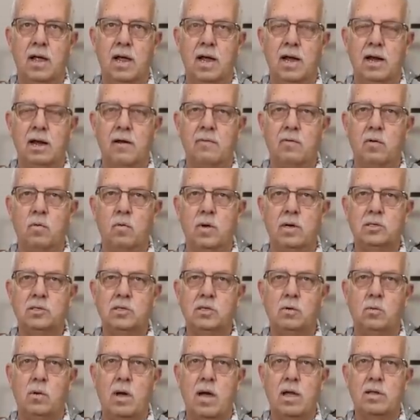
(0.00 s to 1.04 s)
And every
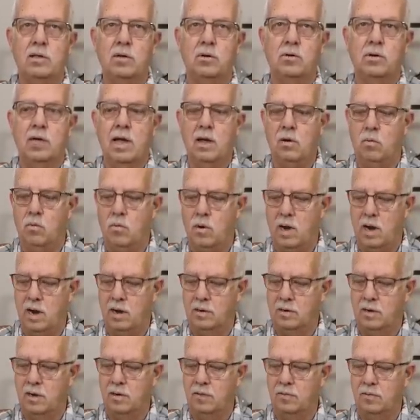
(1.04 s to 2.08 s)
once in a while, you'll get
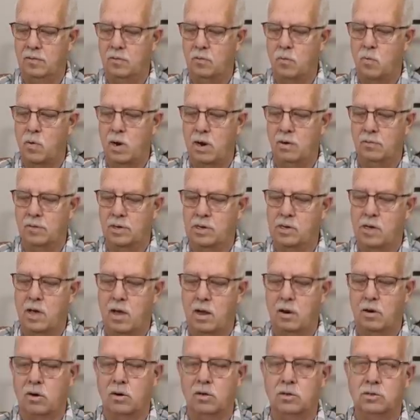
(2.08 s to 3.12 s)
one where the
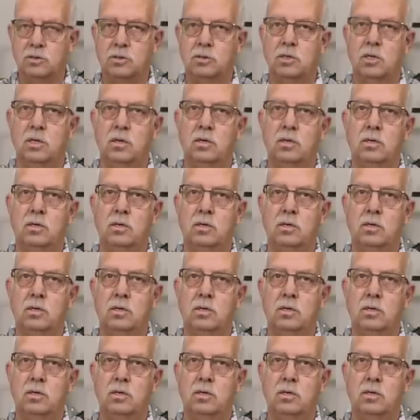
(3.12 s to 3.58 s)
colors